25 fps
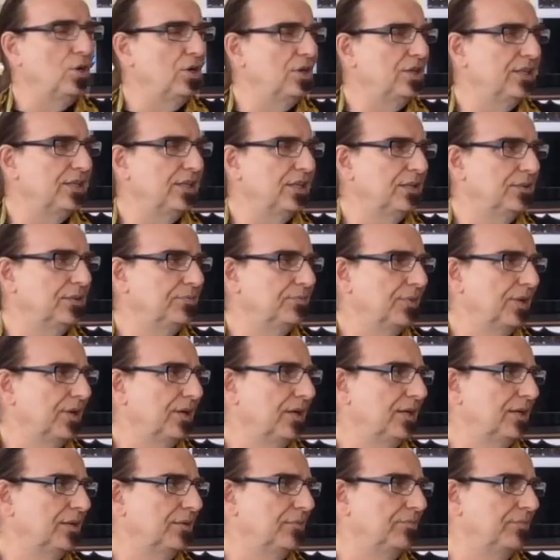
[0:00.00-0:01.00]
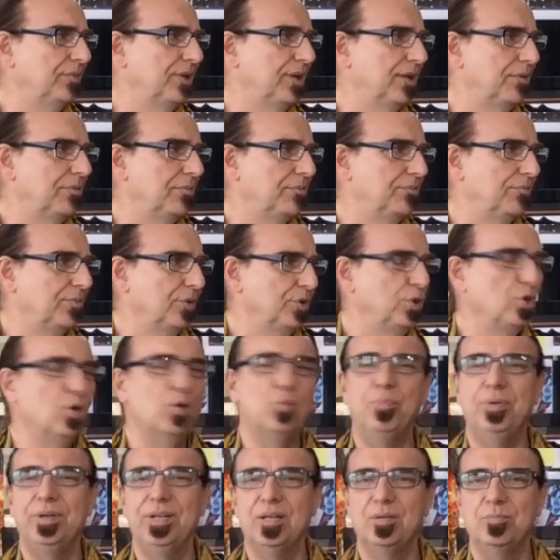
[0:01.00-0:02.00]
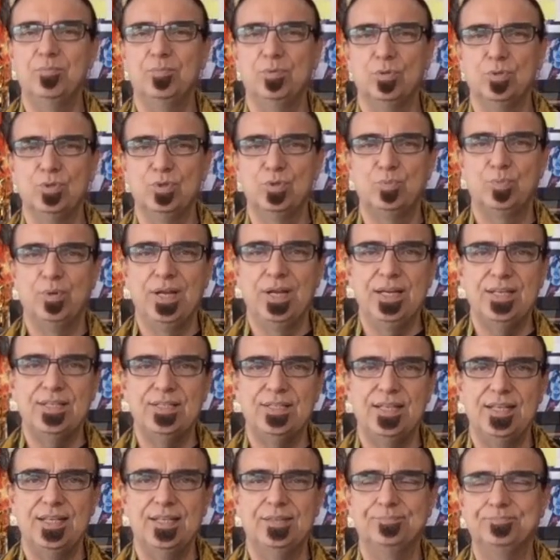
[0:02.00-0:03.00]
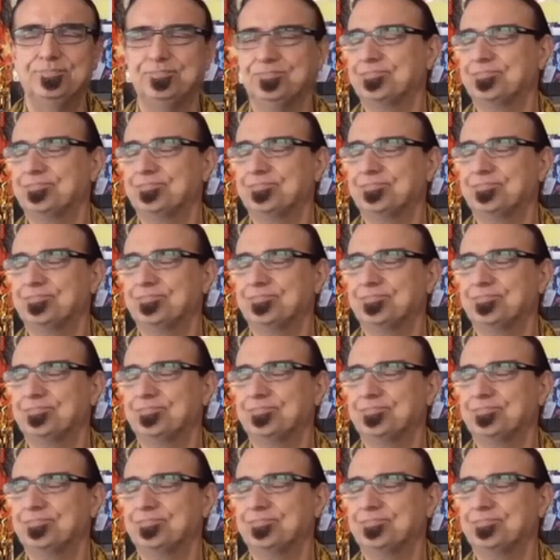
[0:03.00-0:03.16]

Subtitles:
the European Bruce Springsteen.